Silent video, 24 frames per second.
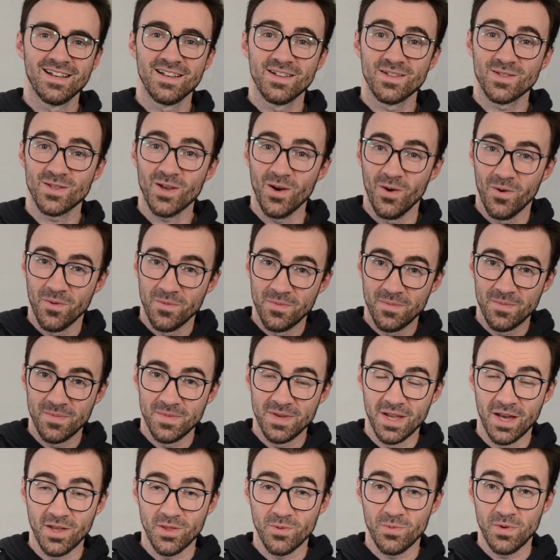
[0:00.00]
So
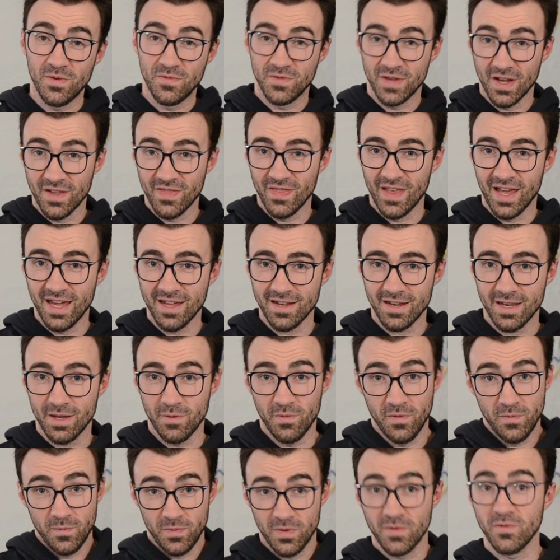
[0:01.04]
now that we've done that, and
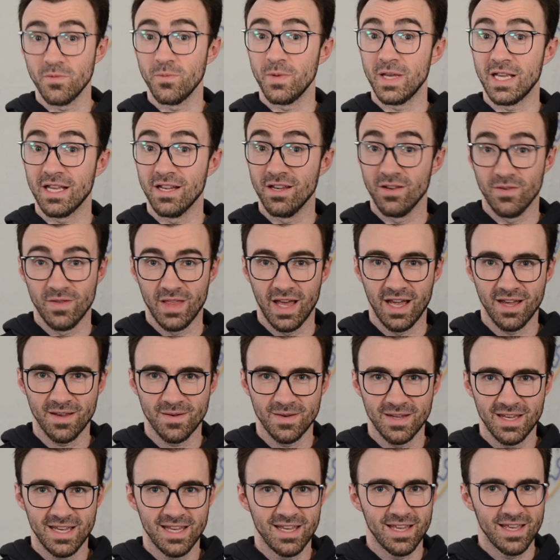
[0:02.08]
we've proven we can do that,
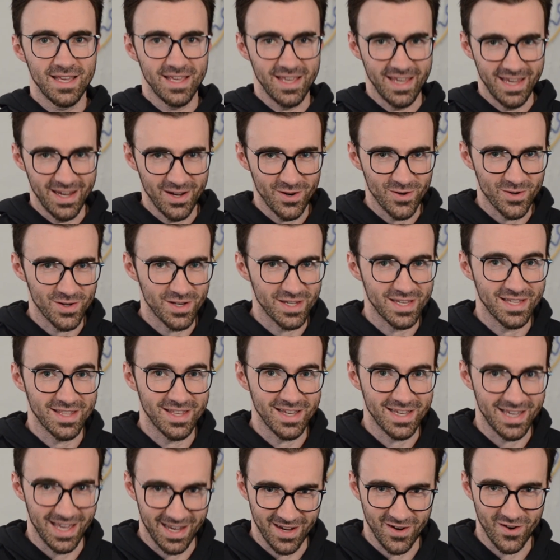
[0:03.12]
here's the
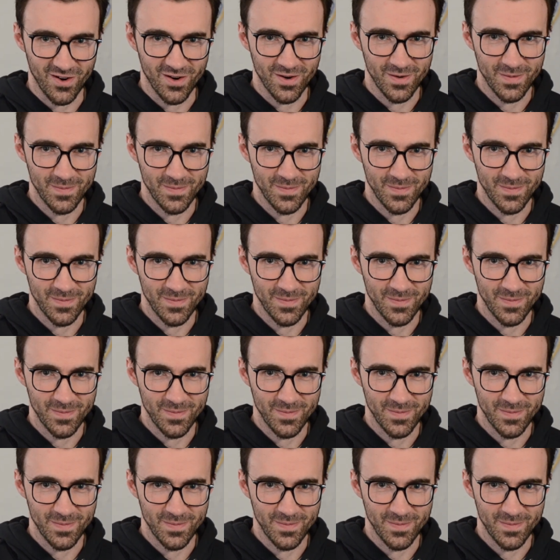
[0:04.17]
kicker.